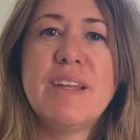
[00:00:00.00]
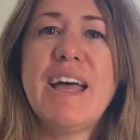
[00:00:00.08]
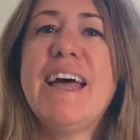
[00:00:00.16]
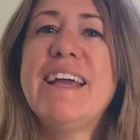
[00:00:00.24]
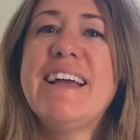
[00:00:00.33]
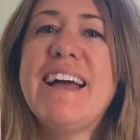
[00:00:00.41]

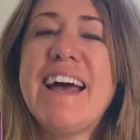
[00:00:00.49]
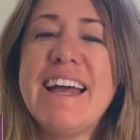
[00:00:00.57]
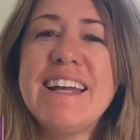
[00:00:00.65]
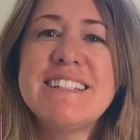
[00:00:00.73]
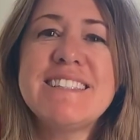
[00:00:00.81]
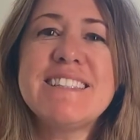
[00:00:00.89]
Hi
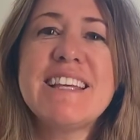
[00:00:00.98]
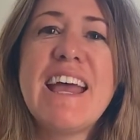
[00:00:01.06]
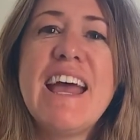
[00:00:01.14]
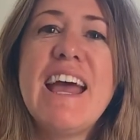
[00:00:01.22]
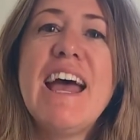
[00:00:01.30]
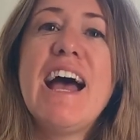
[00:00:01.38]
guys.
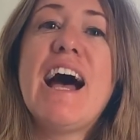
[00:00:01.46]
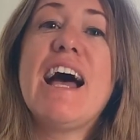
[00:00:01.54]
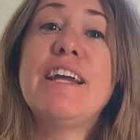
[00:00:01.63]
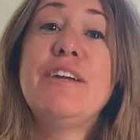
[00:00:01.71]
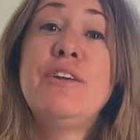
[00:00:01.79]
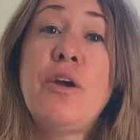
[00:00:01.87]

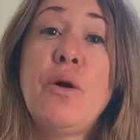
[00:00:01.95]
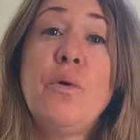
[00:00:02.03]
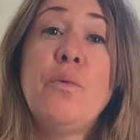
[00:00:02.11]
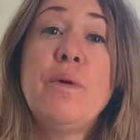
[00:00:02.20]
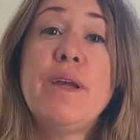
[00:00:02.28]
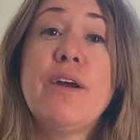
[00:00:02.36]
I know
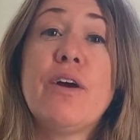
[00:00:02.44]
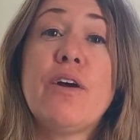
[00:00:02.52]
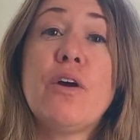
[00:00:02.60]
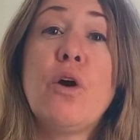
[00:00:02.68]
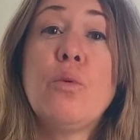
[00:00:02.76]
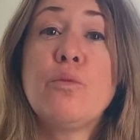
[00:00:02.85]
we are
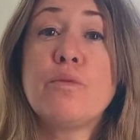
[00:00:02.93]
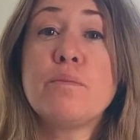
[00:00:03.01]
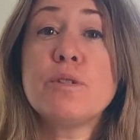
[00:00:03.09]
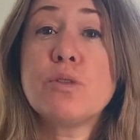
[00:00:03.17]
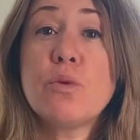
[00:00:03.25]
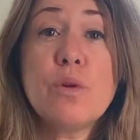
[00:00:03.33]
home from
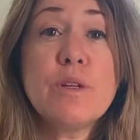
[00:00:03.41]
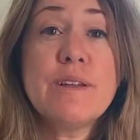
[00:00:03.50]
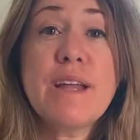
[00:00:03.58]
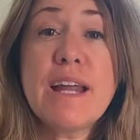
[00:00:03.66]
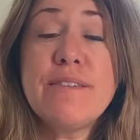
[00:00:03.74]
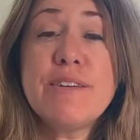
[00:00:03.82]
school, a
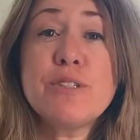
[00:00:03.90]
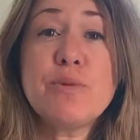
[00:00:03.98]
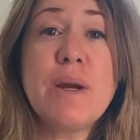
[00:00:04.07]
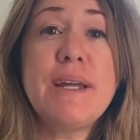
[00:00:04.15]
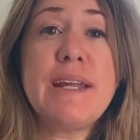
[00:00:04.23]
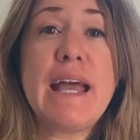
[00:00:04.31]
lot of us
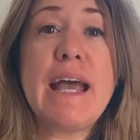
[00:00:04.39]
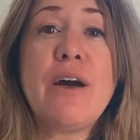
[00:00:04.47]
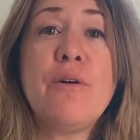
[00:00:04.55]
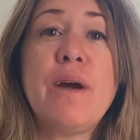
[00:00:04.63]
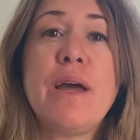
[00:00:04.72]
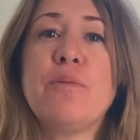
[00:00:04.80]
right
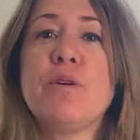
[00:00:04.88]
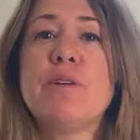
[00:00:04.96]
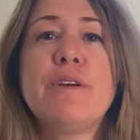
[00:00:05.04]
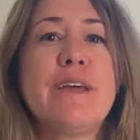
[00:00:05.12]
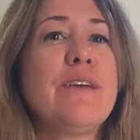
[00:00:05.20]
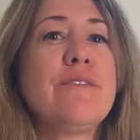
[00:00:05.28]
now, and we're
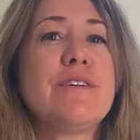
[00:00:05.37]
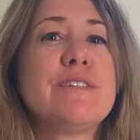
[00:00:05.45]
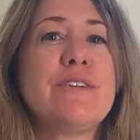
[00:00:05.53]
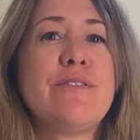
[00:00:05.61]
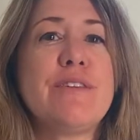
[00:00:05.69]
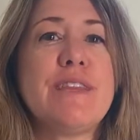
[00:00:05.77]
looking for
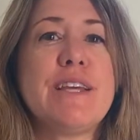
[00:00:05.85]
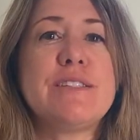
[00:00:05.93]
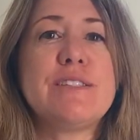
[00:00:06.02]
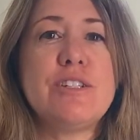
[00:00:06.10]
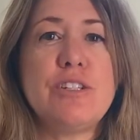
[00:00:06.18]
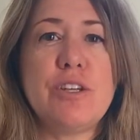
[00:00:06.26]
different
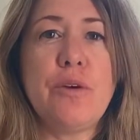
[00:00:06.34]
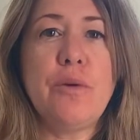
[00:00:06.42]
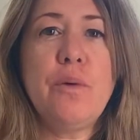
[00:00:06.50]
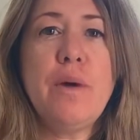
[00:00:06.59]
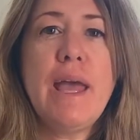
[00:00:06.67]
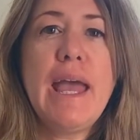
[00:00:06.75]
things to
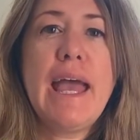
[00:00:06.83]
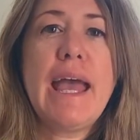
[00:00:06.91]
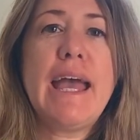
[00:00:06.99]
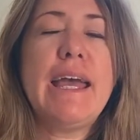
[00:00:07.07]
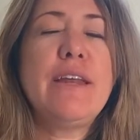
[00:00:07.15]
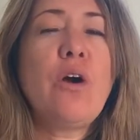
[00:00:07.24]
do.
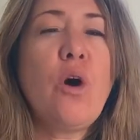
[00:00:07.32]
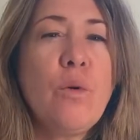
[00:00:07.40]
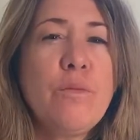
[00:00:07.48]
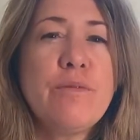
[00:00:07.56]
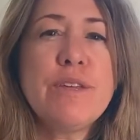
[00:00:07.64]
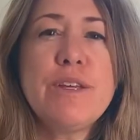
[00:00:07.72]
And
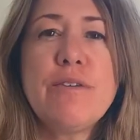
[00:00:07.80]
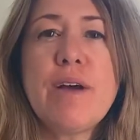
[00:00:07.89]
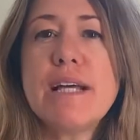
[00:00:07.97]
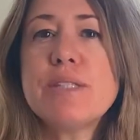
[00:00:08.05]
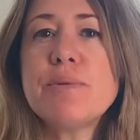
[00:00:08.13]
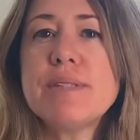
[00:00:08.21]
hopefully you
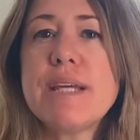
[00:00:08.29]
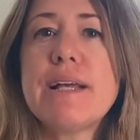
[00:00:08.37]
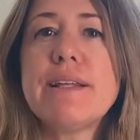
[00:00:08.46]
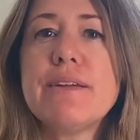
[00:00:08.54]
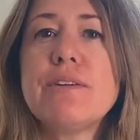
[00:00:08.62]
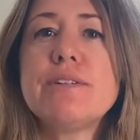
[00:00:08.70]
guys will take a
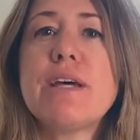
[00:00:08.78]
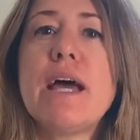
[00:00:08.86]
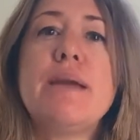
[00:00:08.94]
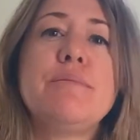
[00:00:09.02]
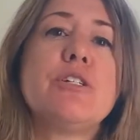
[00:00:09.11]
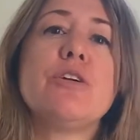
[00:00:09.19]
little
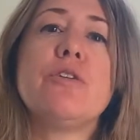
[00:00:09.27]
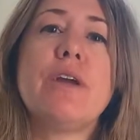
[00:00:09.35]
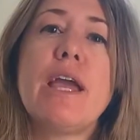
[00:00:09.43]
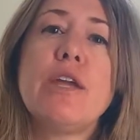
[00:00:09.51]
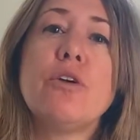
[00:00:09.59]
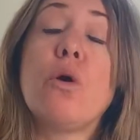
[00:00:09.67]
time to
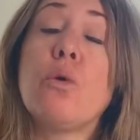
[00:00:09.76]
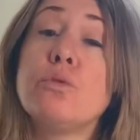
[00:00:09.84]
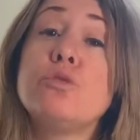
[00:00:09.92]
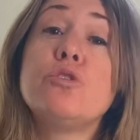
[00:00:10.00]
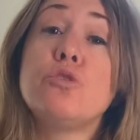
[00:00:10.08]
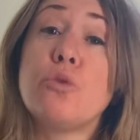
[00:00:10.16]
create your own
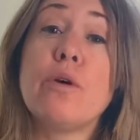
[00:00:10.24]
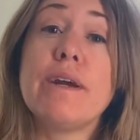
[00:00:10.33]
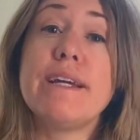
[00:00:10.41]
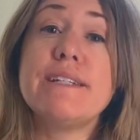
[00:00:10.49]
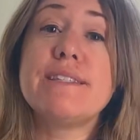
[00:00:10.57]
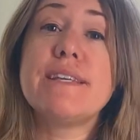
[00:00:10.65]

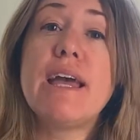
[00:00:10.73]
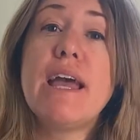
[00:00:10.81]
stories.